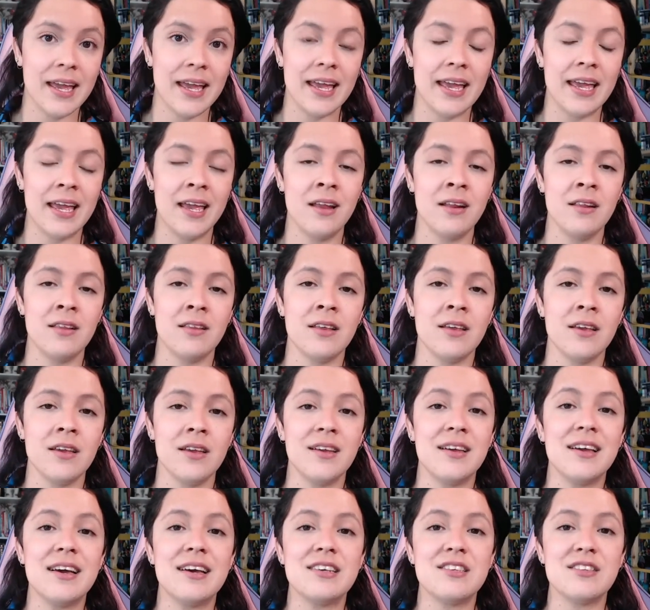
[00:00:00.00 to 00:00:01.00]
in
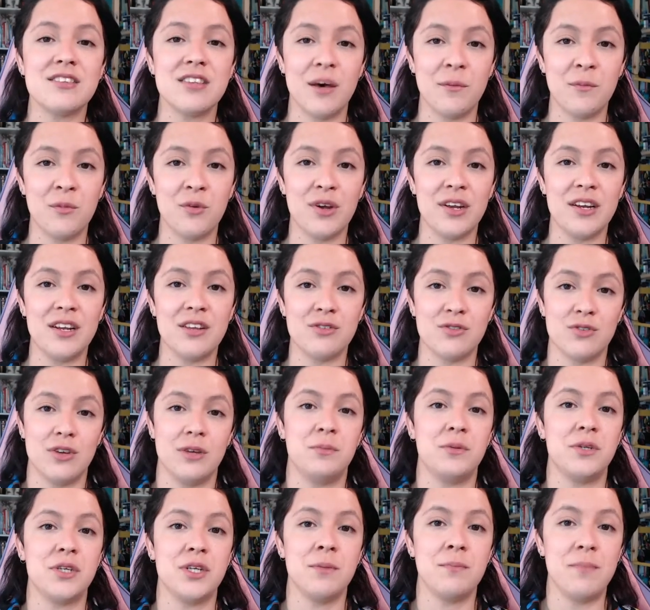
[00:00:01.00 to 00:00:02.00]
the summary
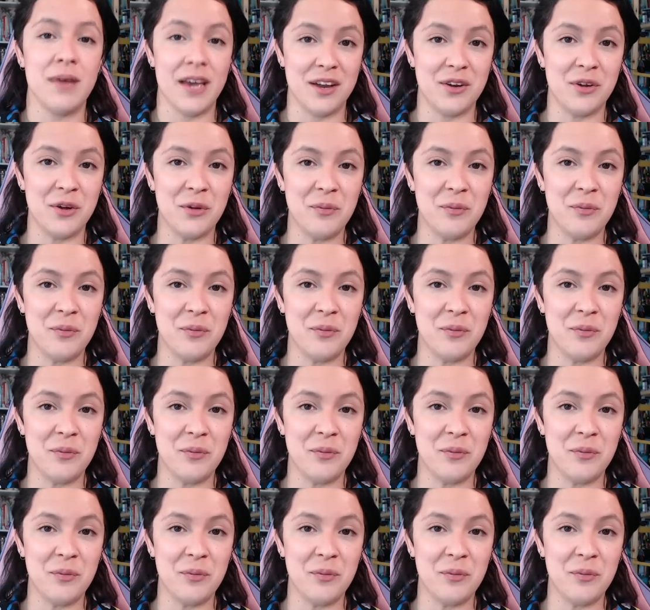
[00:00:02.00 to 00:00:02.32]
description panel.